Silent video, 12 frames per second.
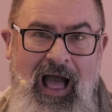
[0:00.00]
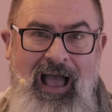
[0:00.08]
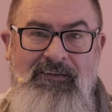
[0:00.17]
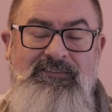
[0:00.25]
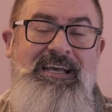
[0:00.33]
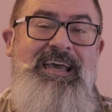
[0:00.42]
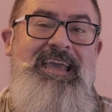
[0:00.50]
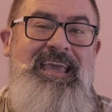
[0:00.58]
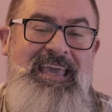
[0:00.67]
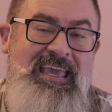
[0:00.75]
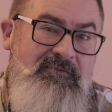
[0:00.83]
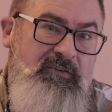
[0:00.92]
lives,
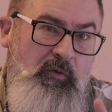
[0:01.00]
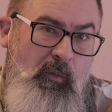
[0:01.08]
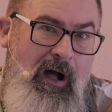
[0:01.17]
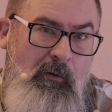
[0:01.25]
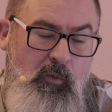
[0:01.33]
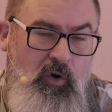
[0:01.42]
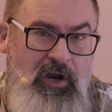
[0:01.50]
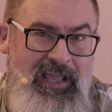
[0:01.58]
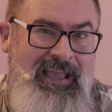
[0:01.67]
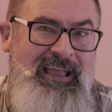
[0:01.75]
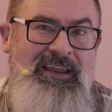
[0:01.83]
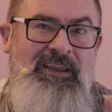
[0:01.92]
even while we're
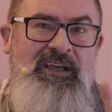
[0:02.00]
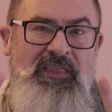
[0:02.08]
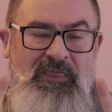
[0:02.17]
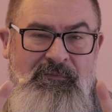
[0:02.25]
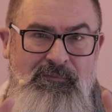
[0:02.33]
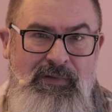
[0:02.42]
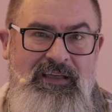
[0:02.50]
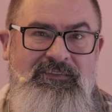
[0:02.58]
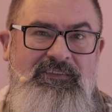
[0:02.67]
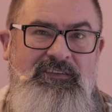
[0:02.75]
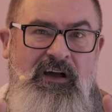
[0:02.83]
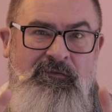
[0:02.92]
in the
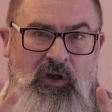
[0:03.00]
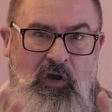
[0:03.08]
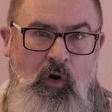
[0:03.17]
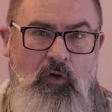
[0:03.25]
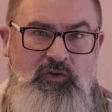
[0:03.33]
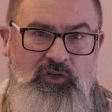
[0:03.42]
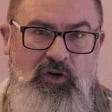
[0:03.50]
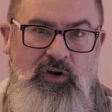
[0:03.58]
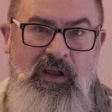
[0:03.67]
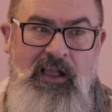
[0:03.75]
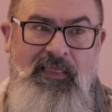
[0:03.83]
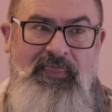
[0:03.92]
midst of a
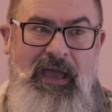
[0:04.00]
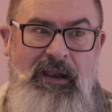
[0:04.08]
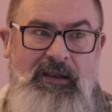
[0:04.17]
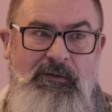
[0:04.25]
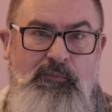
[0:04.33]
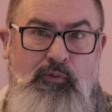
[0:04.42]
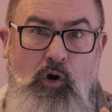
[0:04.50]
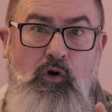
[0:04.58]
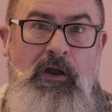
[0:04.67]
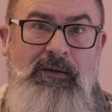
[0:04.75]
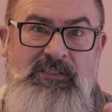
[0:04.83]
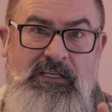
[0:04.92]
culture that
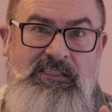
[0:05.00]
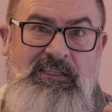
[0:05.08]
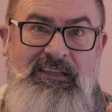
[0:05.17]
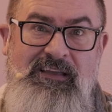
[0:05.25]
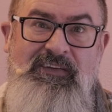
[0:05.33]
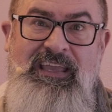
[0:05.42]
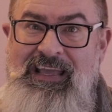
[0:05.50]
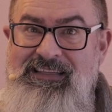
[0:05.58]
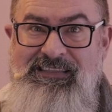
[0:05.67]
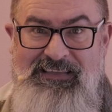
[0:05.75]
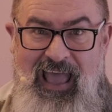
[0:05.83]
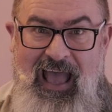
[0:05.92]
programs us to live
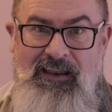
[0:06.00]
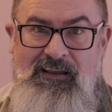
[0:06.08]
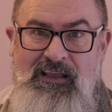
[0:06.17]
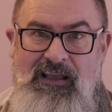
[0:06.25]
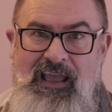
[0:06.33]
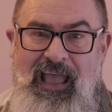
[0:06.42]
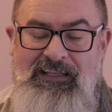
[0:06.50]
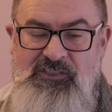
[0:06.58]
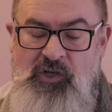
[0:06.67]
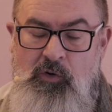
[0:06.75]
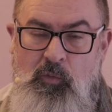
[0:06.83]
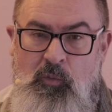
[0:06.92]
against that.
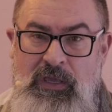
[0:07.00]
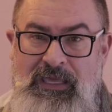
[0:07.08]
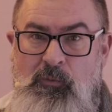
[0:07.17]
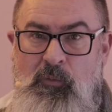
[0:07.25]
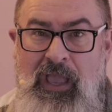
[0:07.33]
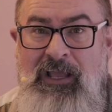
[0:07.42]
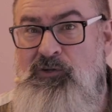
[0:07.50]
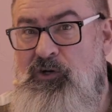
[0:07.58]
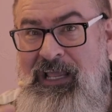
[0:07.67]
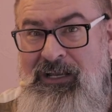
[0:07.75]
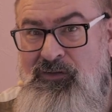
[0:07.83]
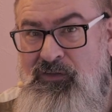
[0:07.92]
And so we
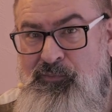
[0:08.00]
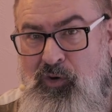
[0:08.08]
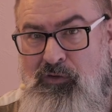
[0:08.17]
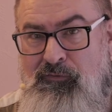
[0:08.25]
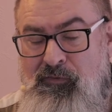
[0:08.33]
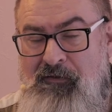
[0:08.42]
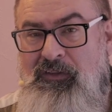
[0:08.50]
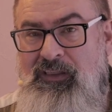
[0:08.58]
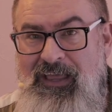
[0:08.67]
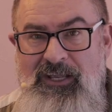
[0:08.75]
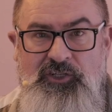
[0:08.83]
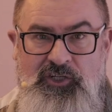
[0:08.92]
entered into the book of
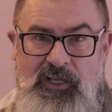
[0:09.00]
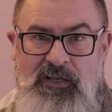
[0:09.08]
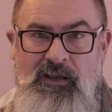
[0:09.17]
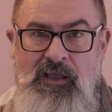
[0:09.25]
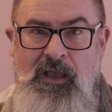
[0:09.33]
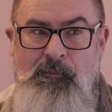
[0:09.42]
Revelation